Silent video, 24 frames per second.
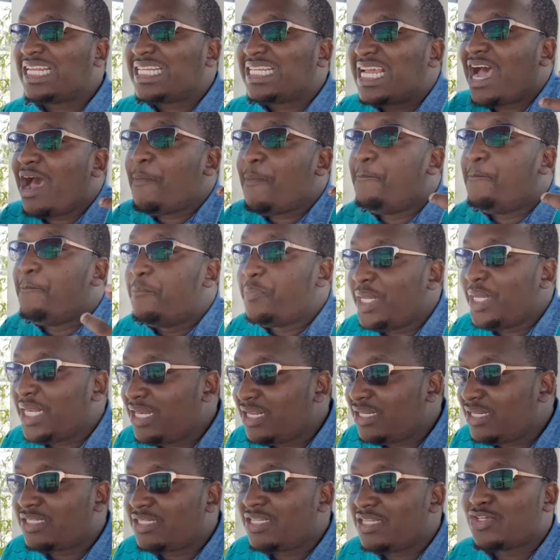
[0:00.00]

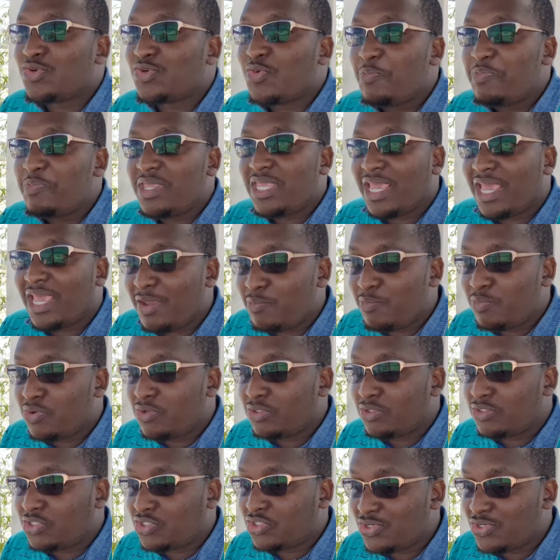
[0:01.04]
ability to be able
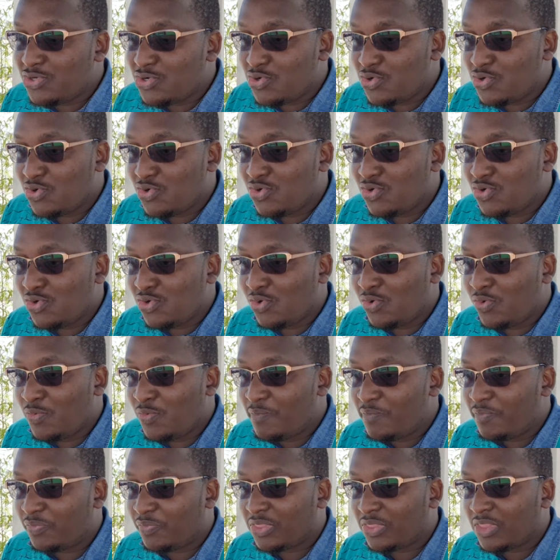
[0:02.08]
to
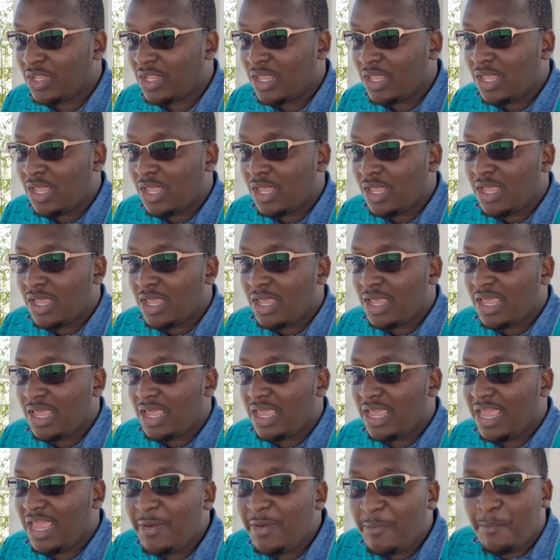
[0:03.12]

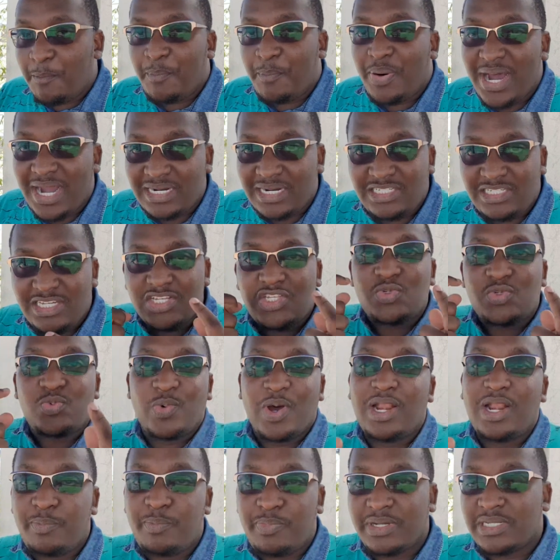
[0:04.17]
impact just
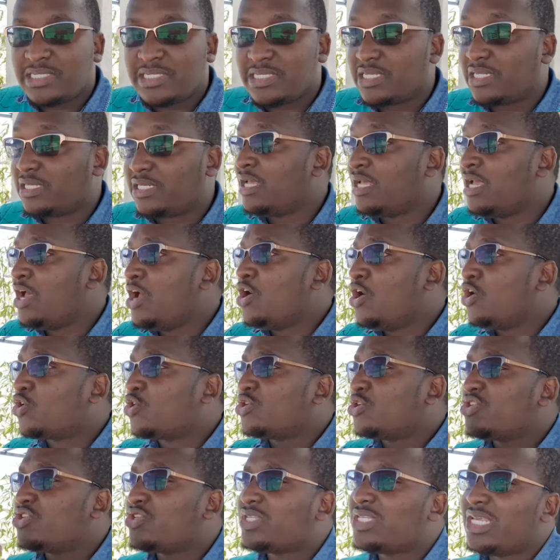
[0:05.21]
one person.
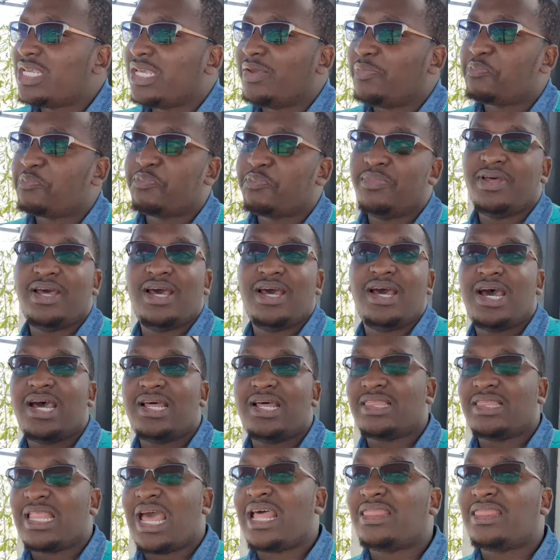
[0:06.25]
Because you see,
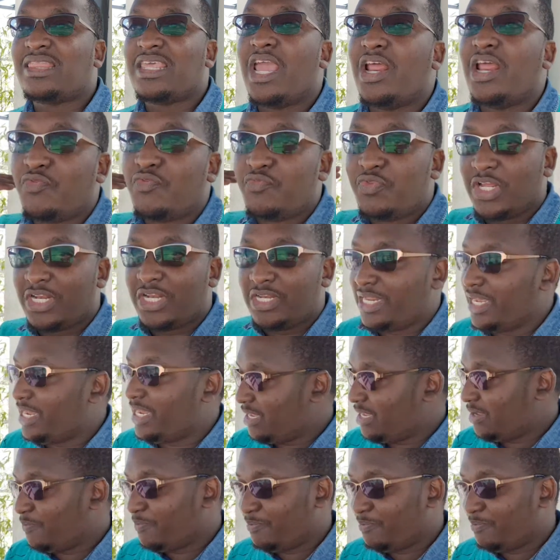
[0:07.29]
at the end of the day,